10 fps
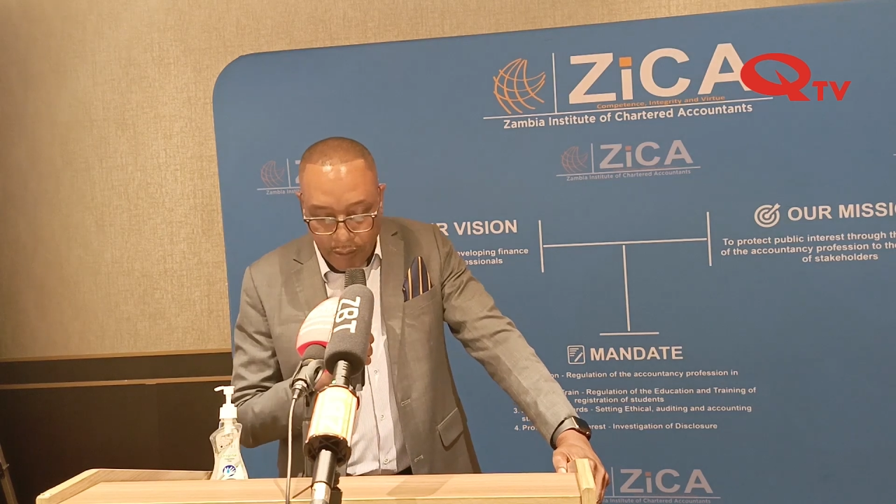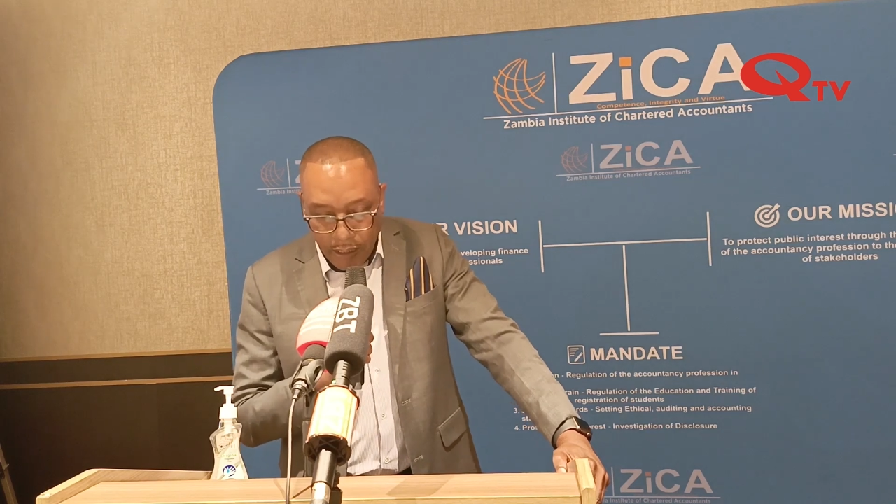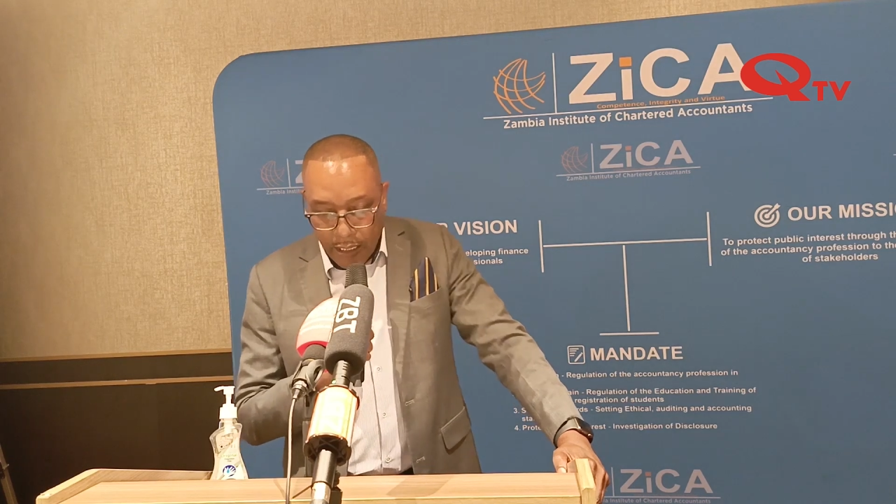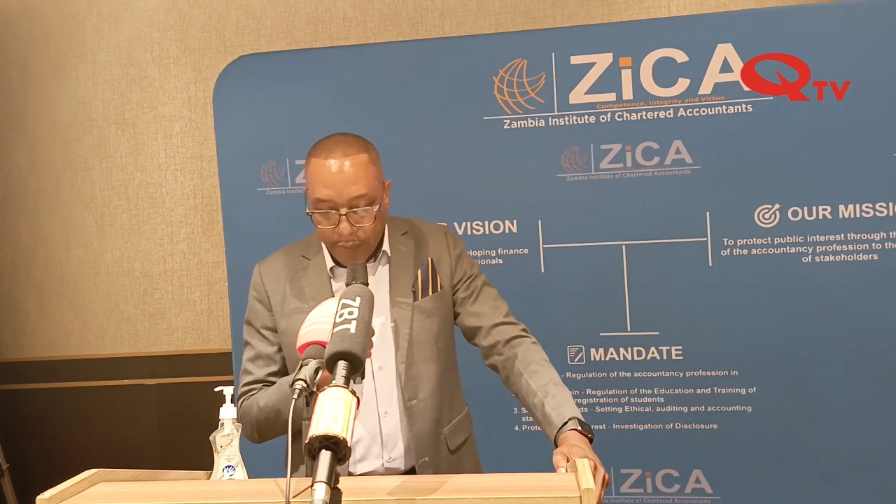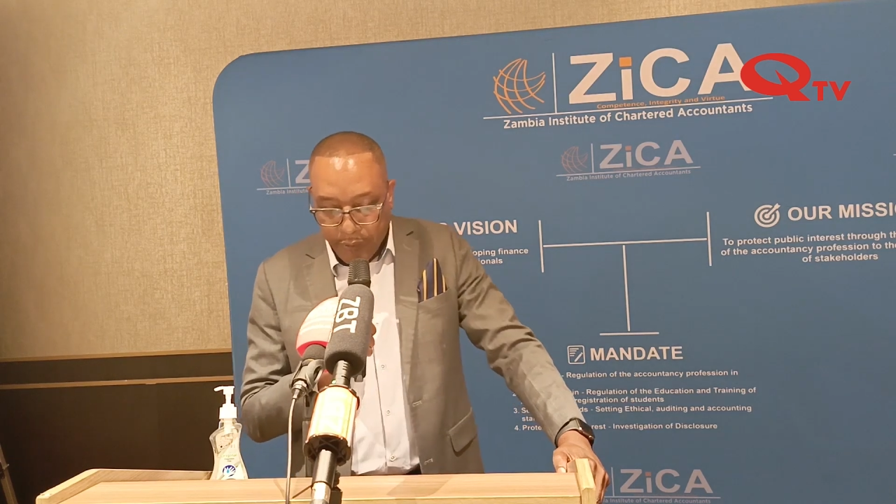
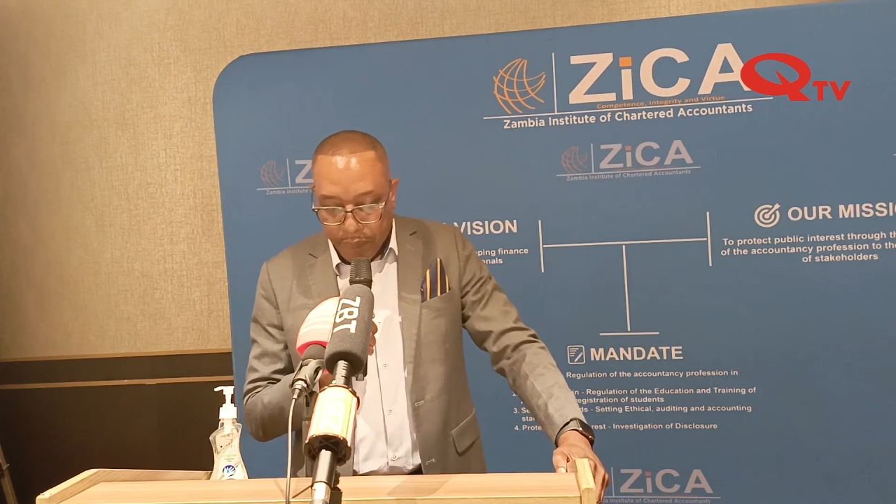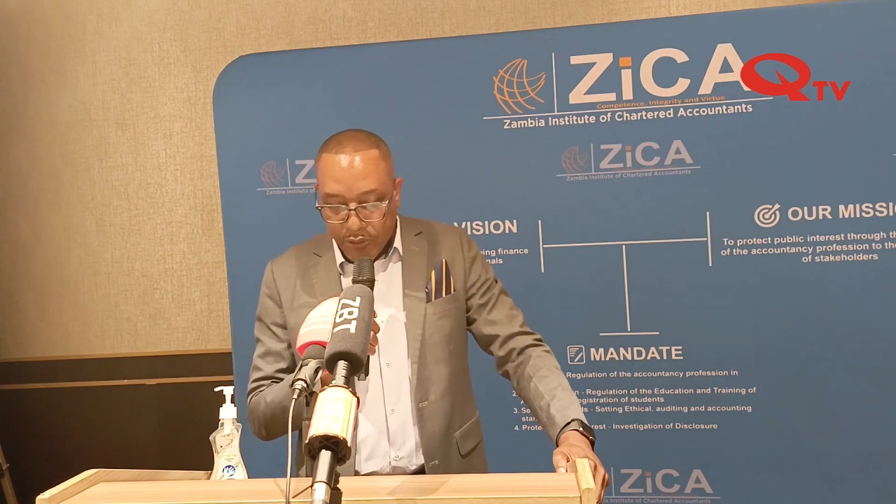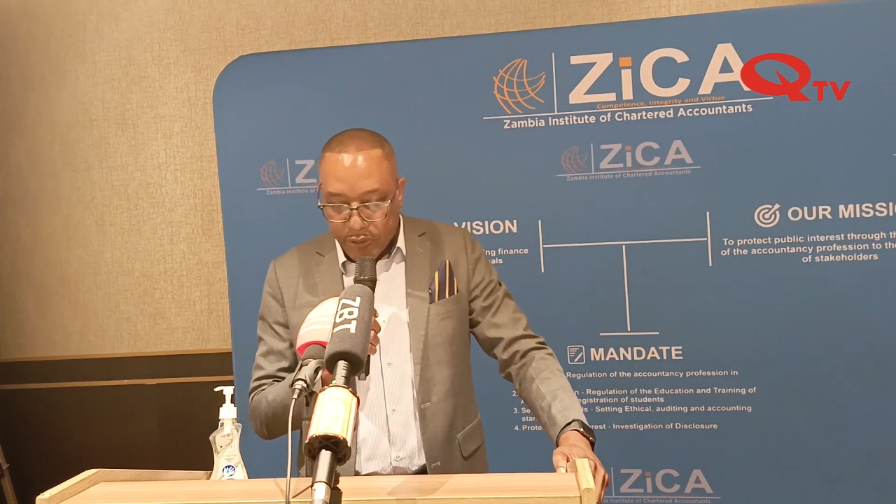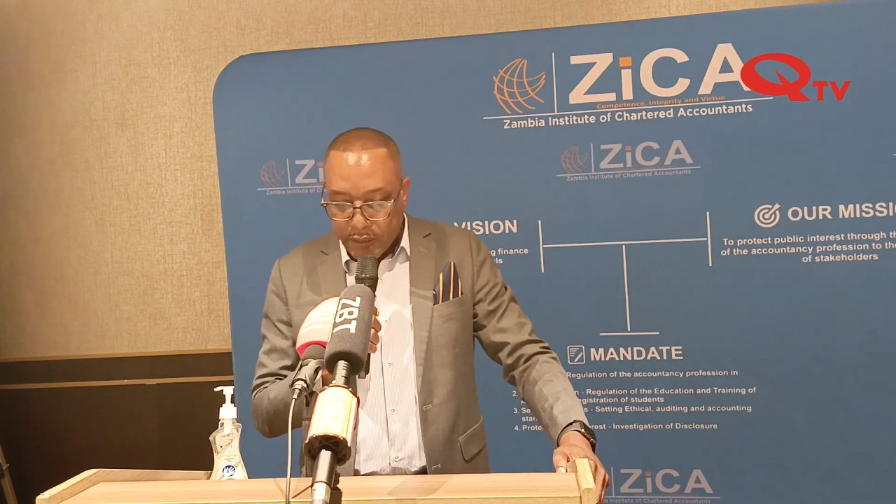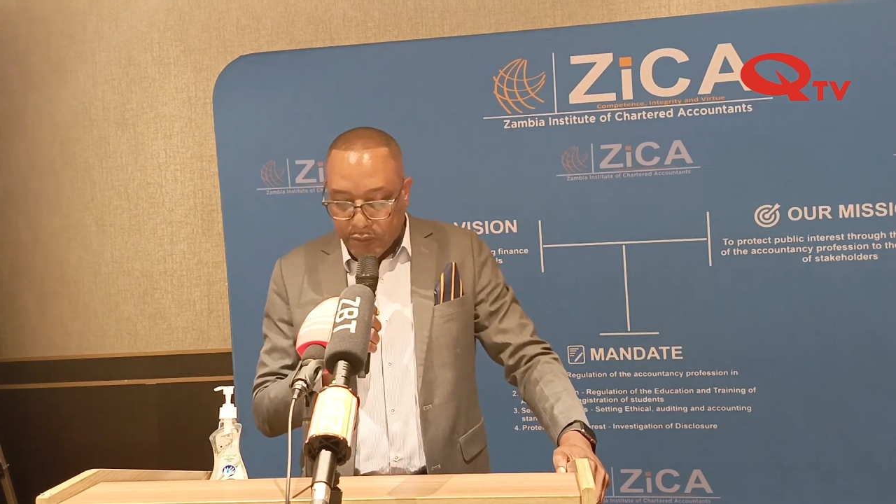and the
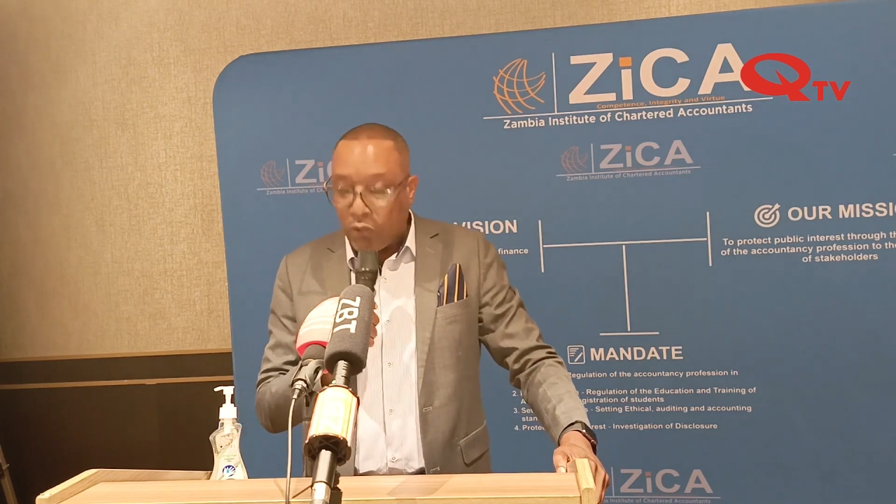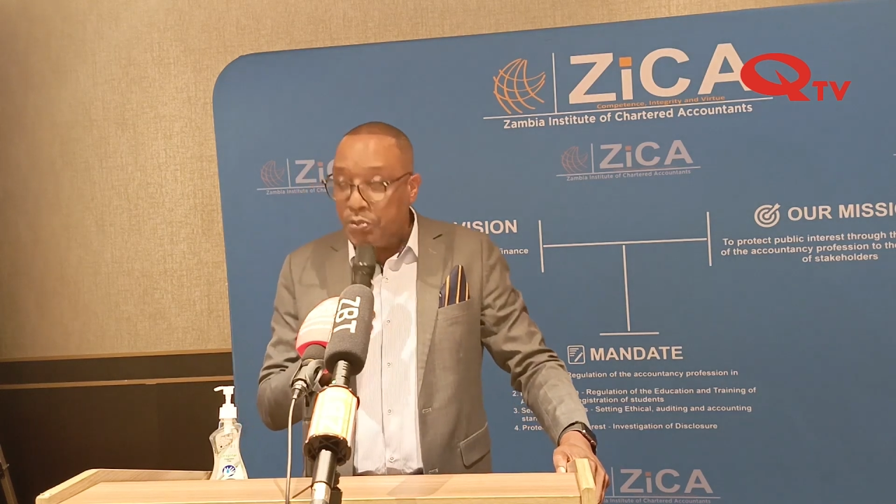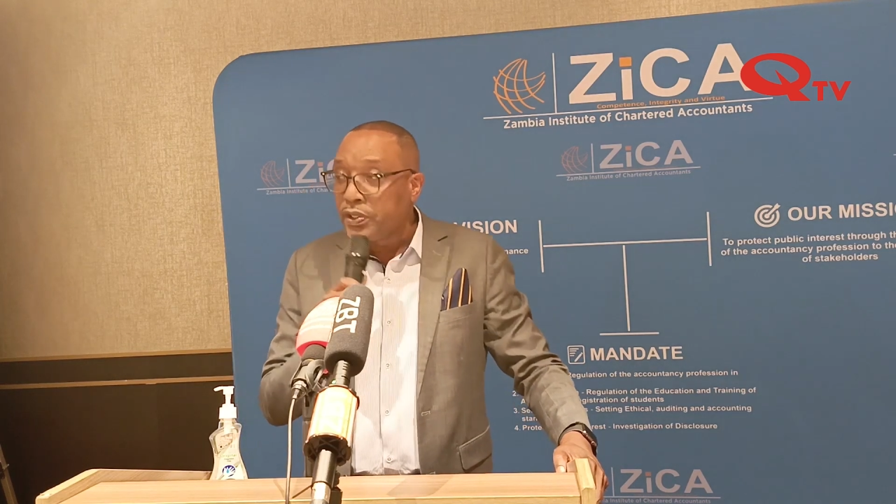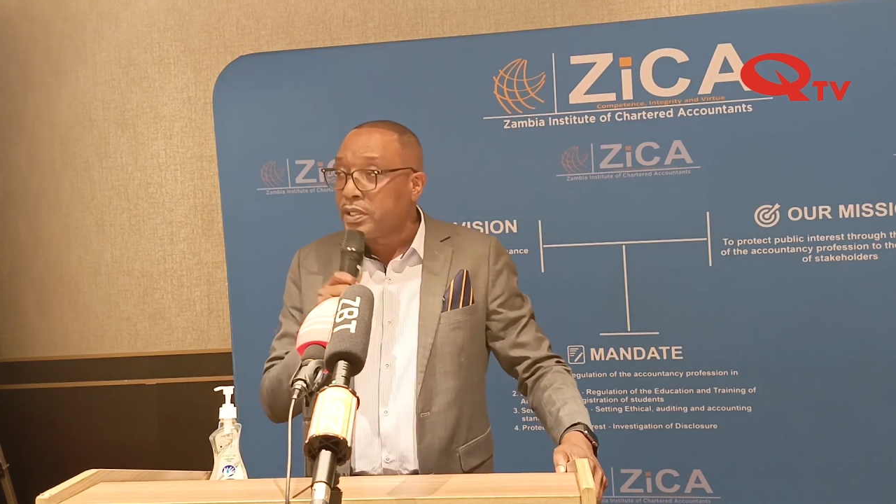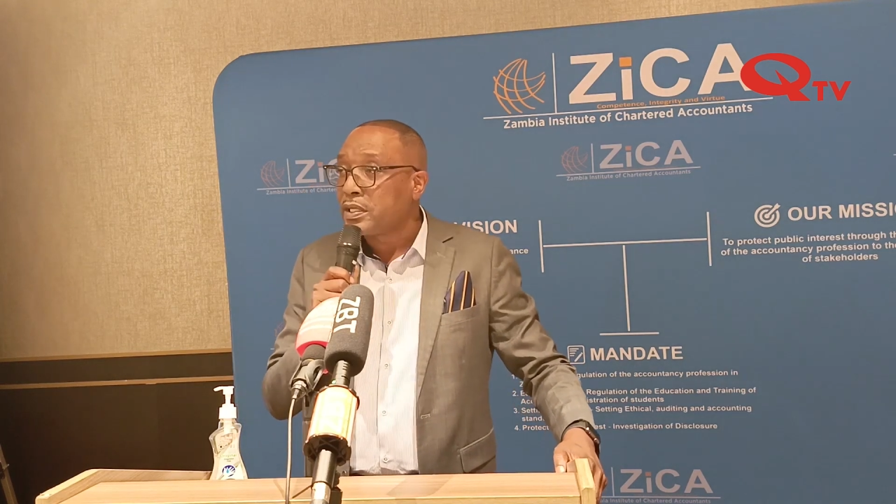business
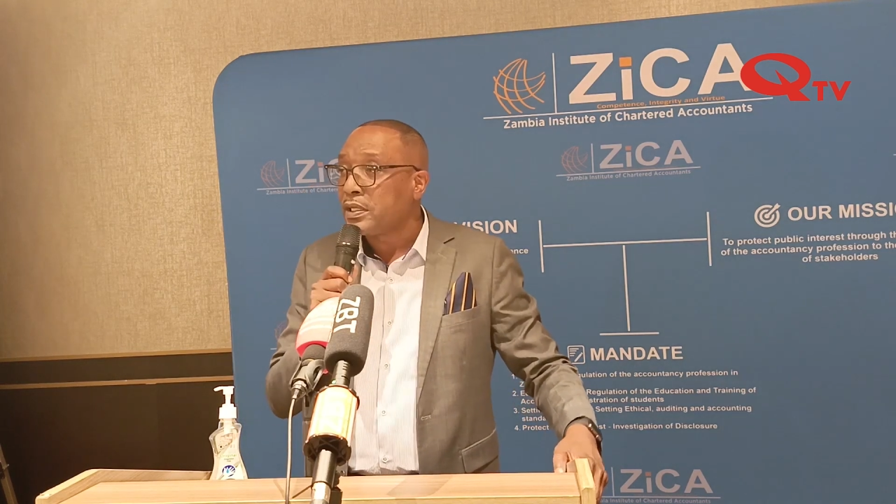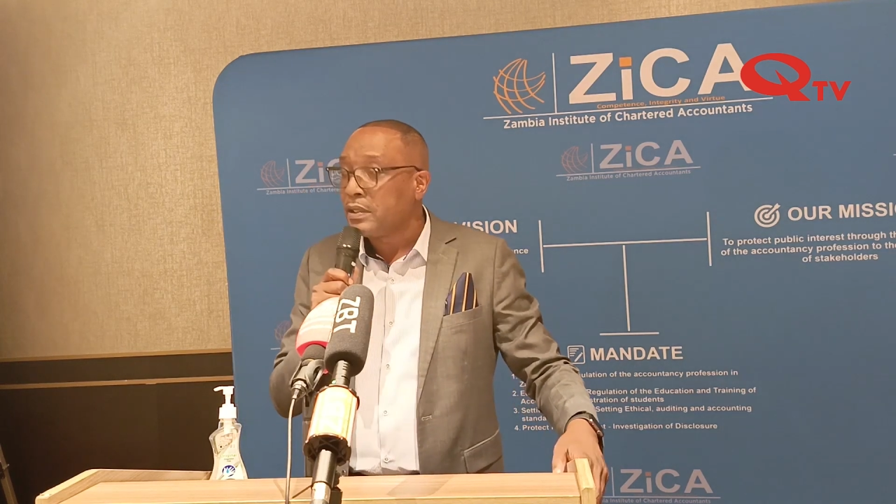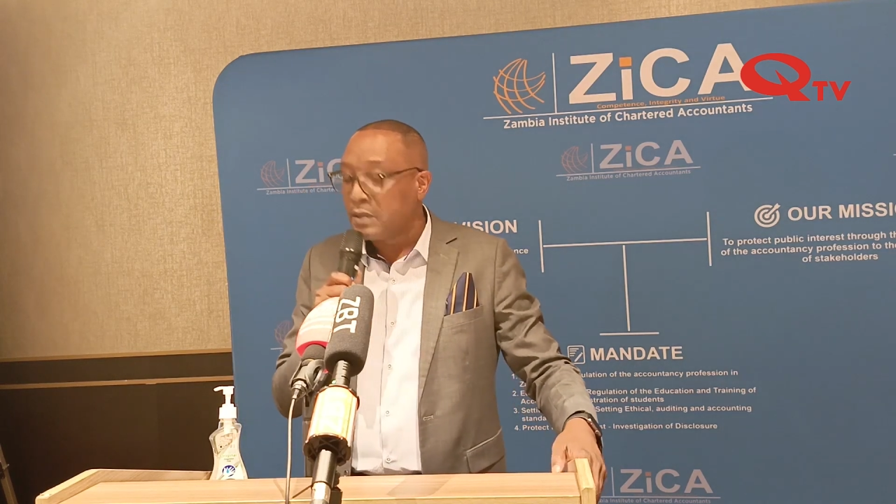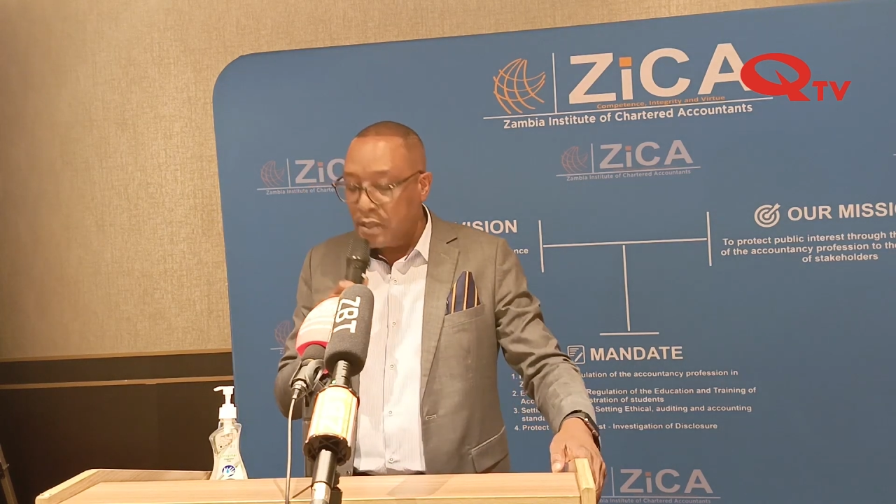community